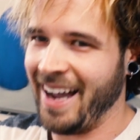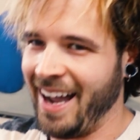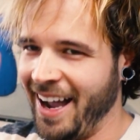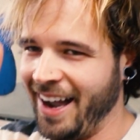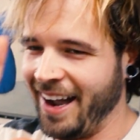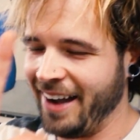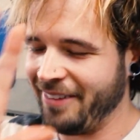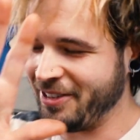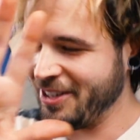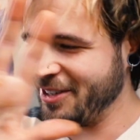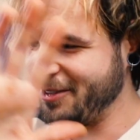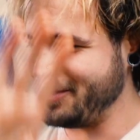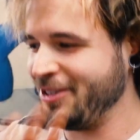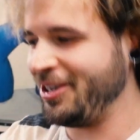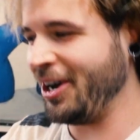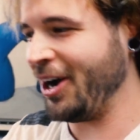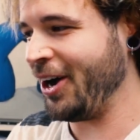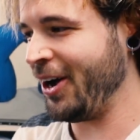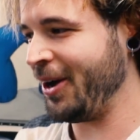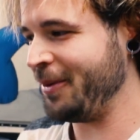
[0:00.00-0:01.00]
I have to
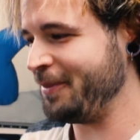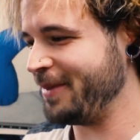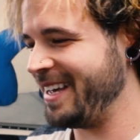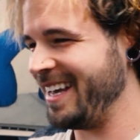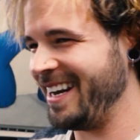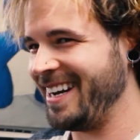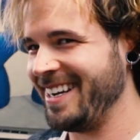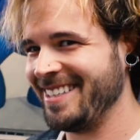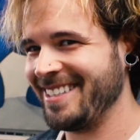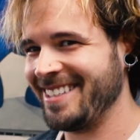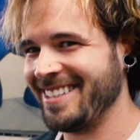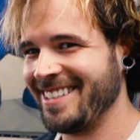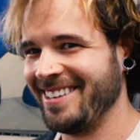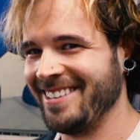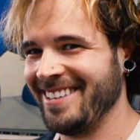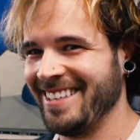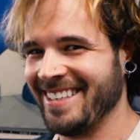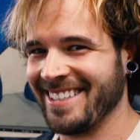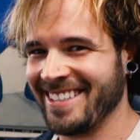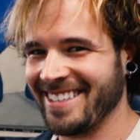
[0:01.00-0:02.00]
stop getting
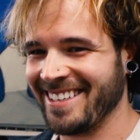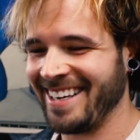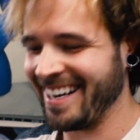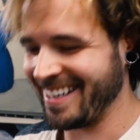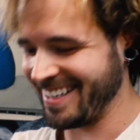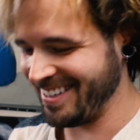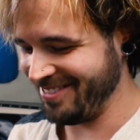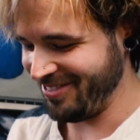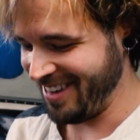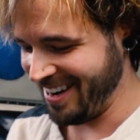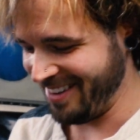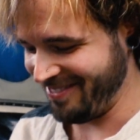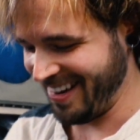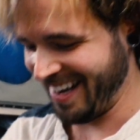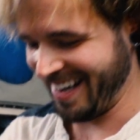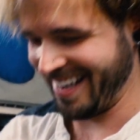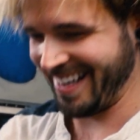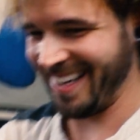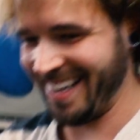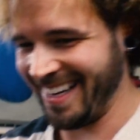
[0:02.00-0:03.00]
so distracted by
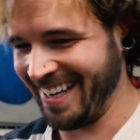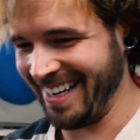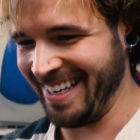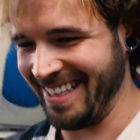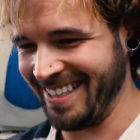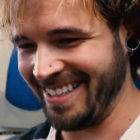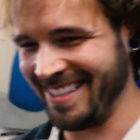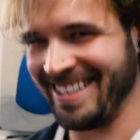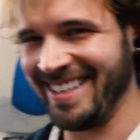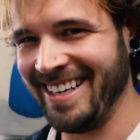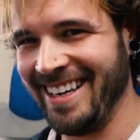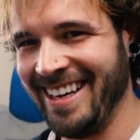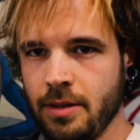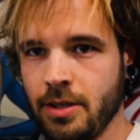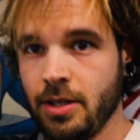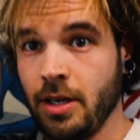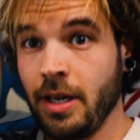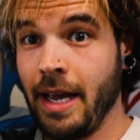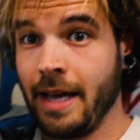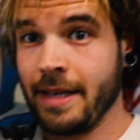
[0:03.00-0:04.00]
my kitties.
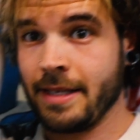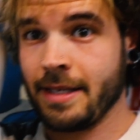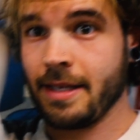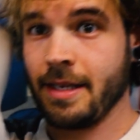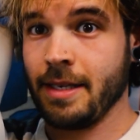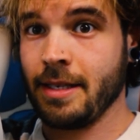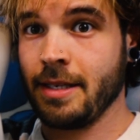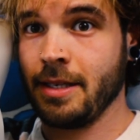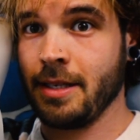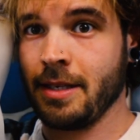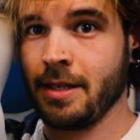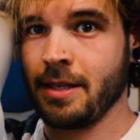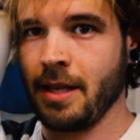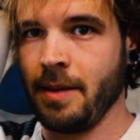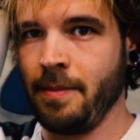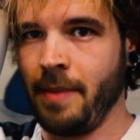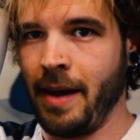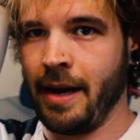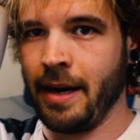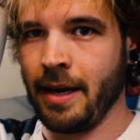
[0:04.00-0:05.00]
So yes, this is
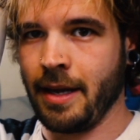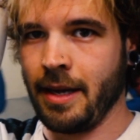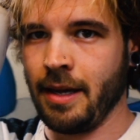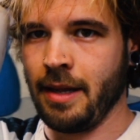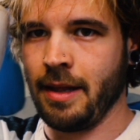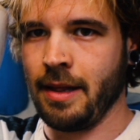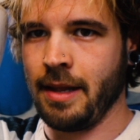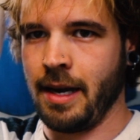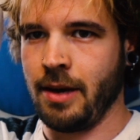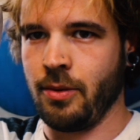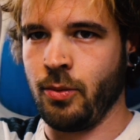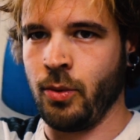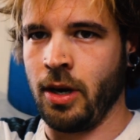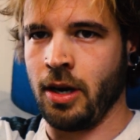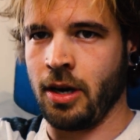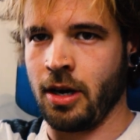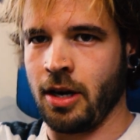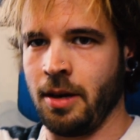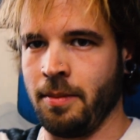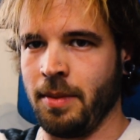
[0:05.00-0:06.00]
the mannequin that we
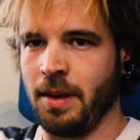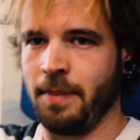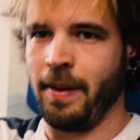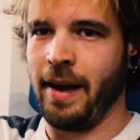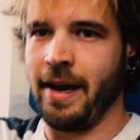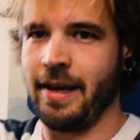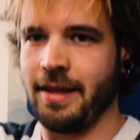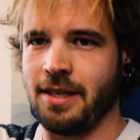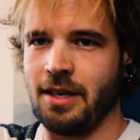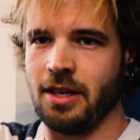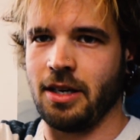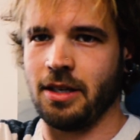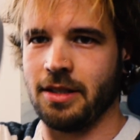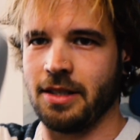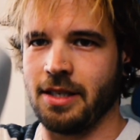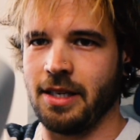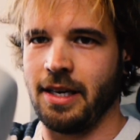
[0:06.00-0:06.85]
are going to be painting on